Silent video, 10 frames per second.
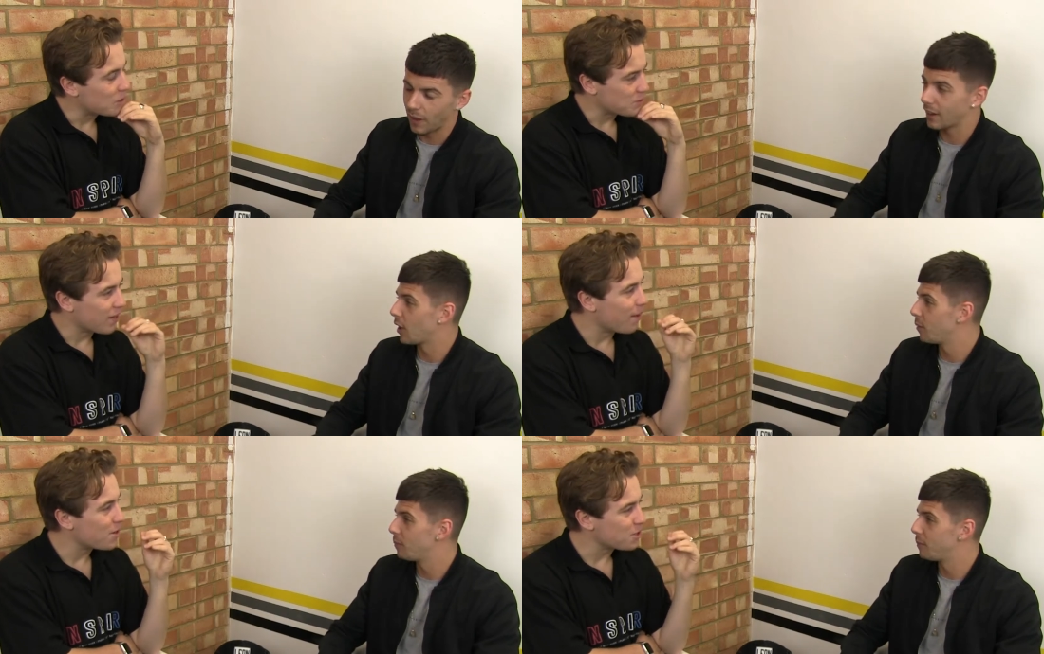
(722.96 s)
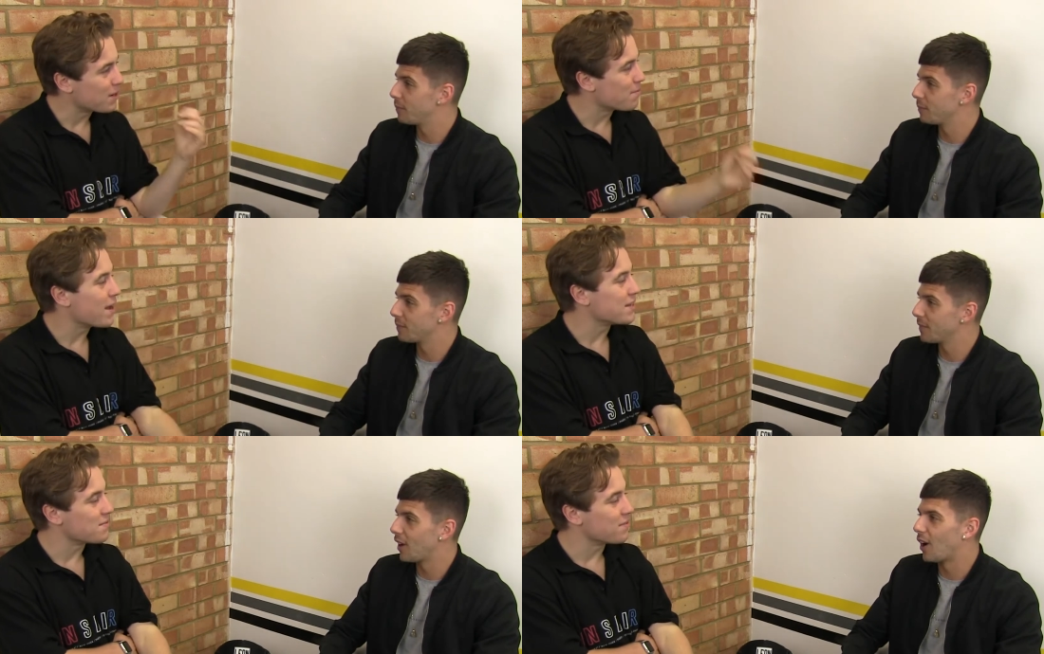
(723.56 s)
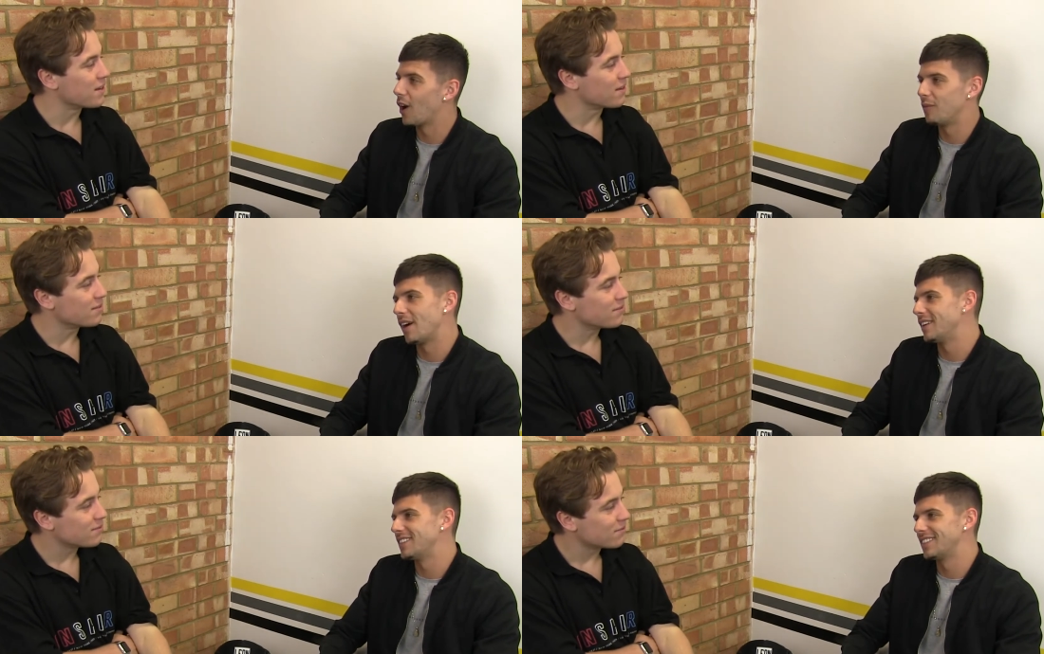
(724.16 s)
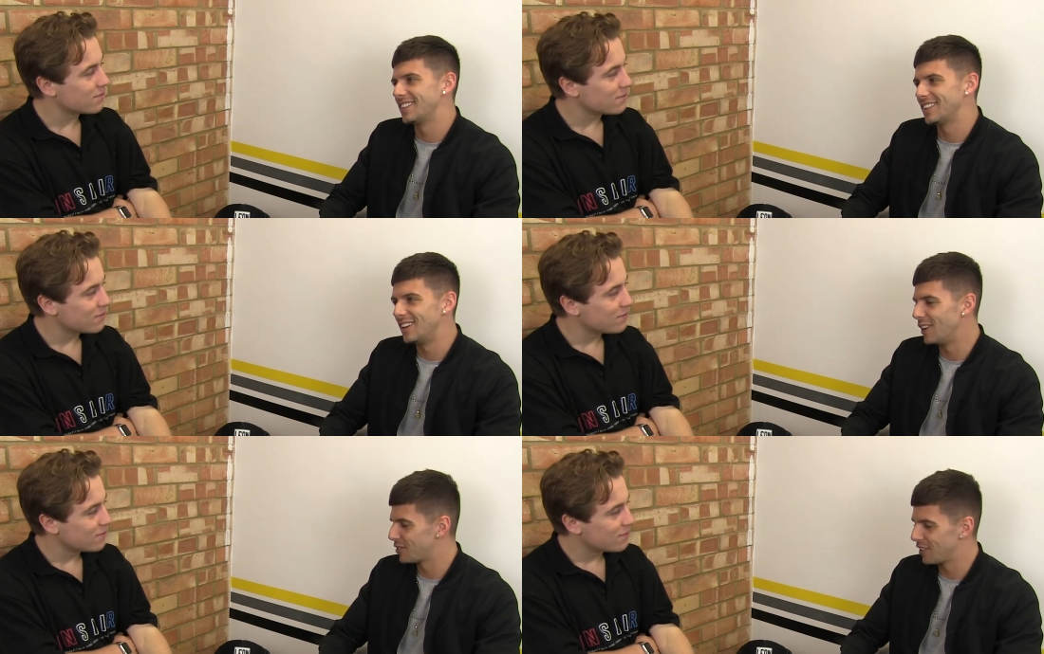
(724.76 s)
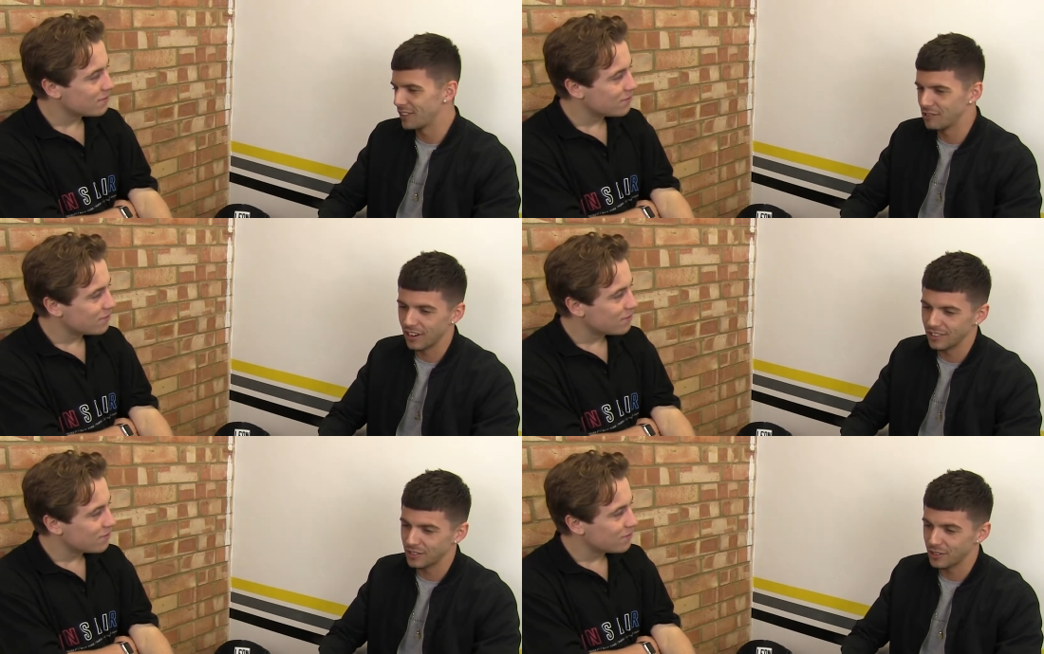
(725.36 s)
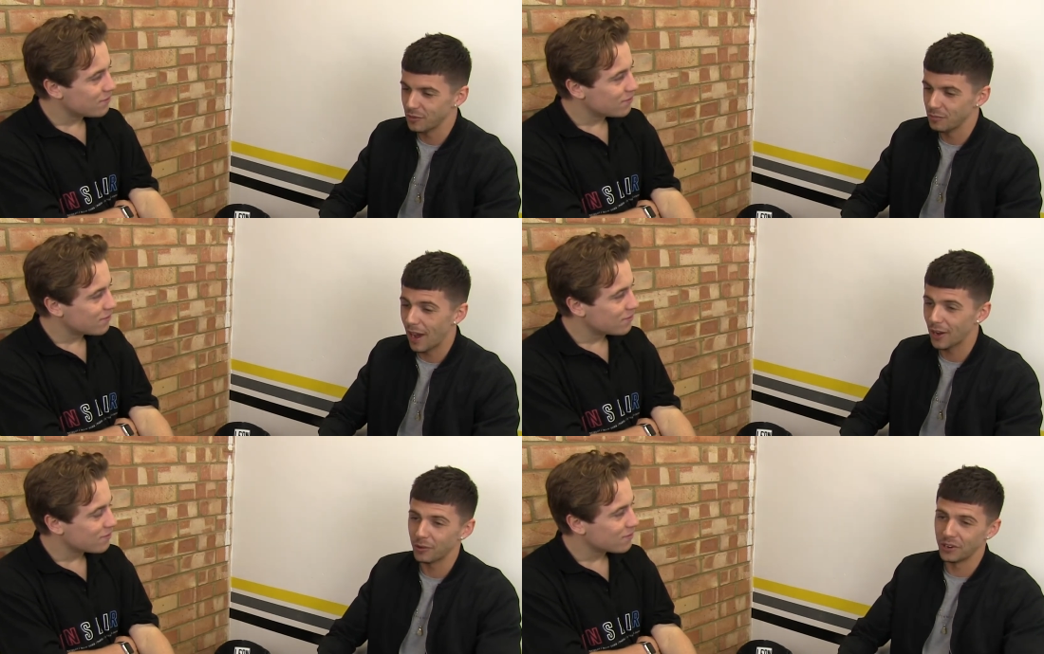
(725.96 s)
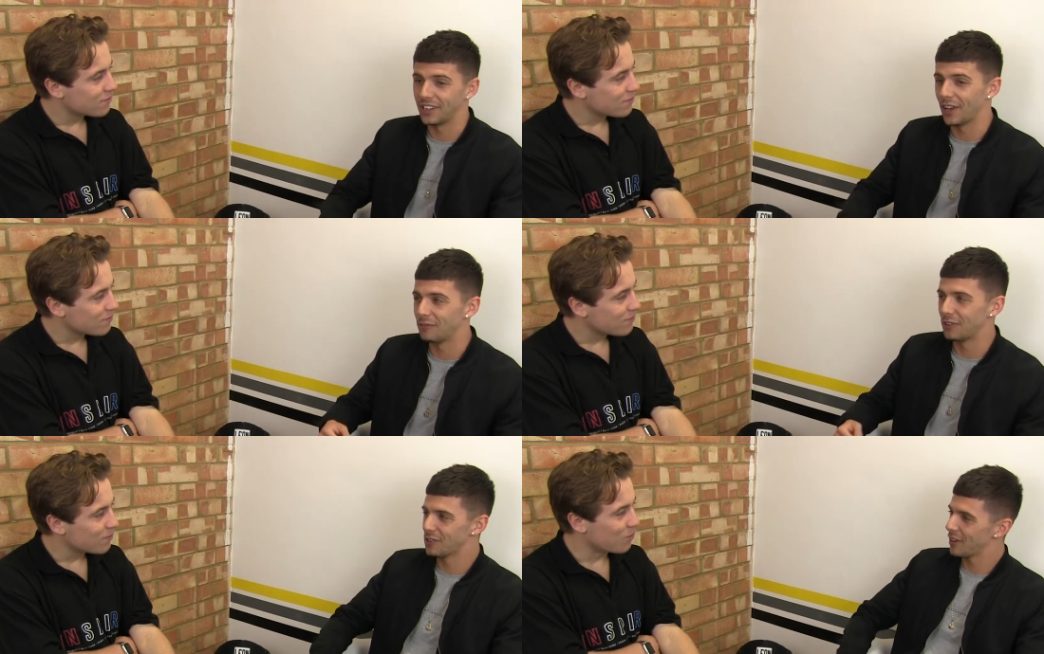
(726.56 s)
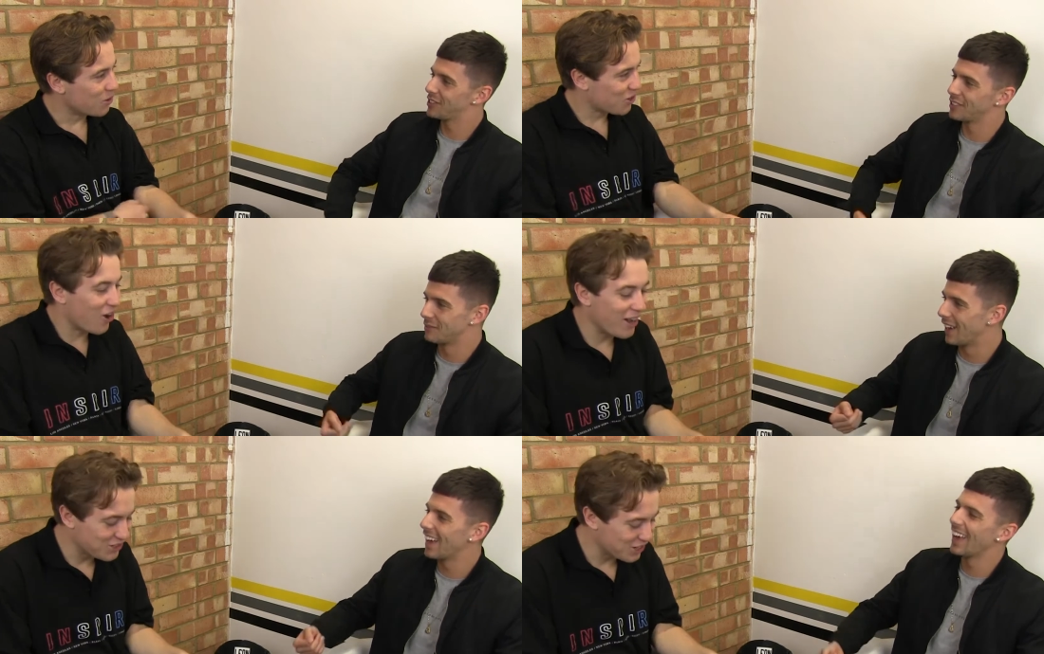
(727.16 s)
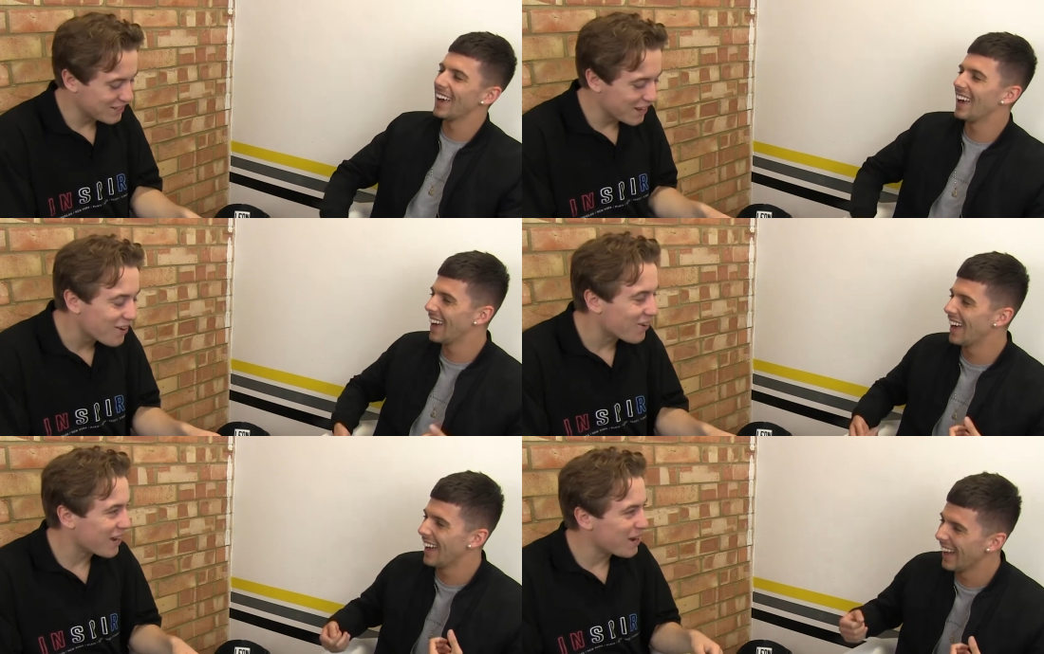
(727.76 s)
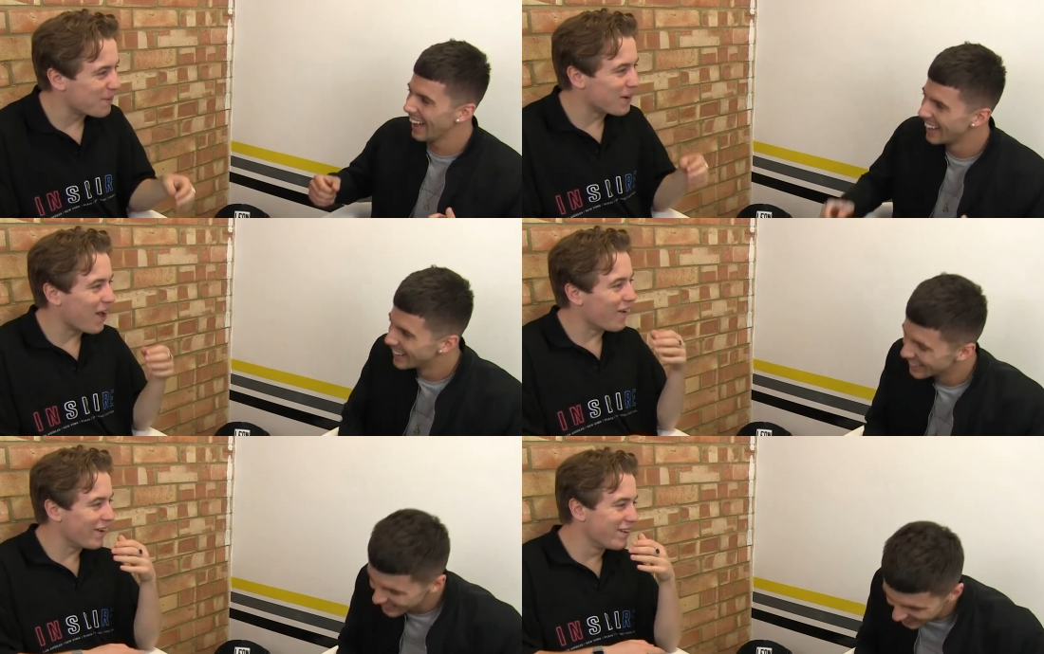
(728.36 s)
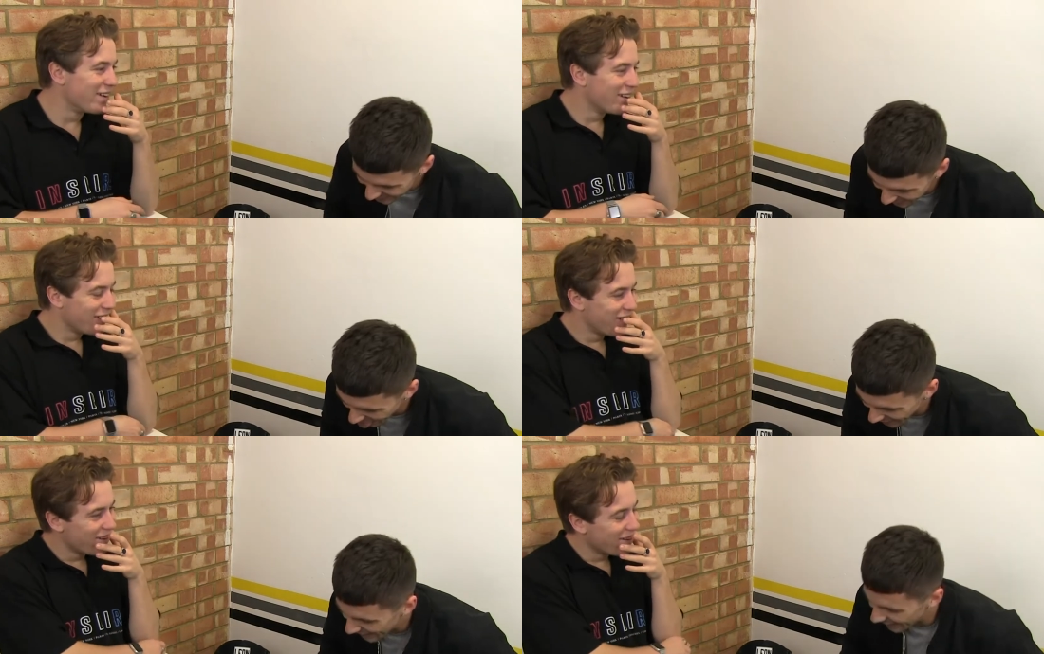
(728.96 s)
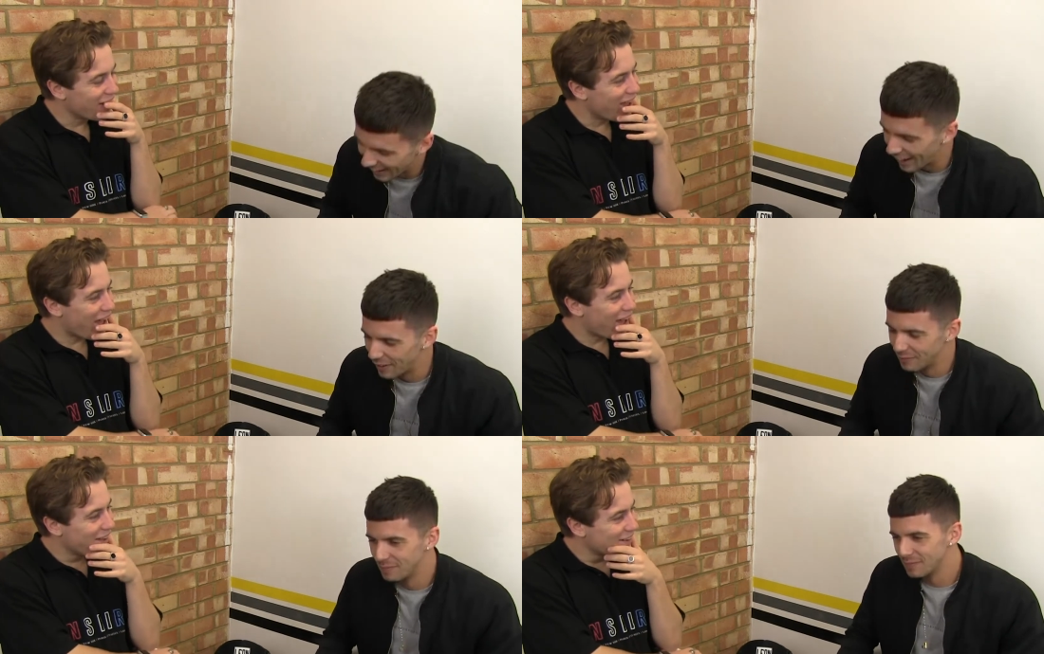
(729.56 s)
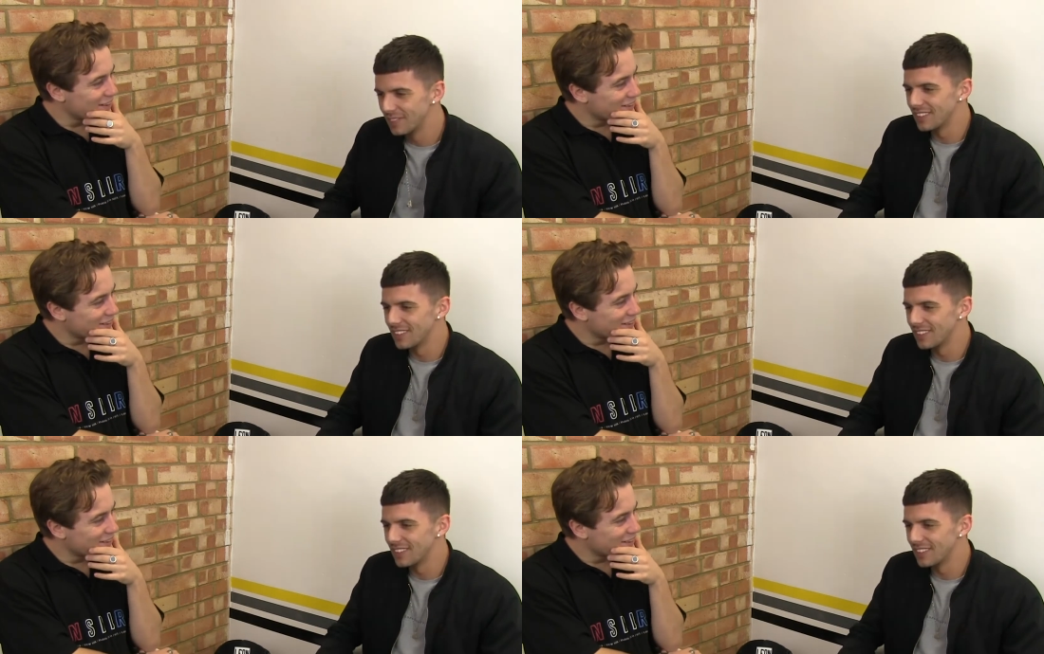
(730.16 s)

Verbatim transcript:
Speaker 1: that must have been amazing. Oh, mate, literally crazy. So back I went again on my crutches. Keep on going.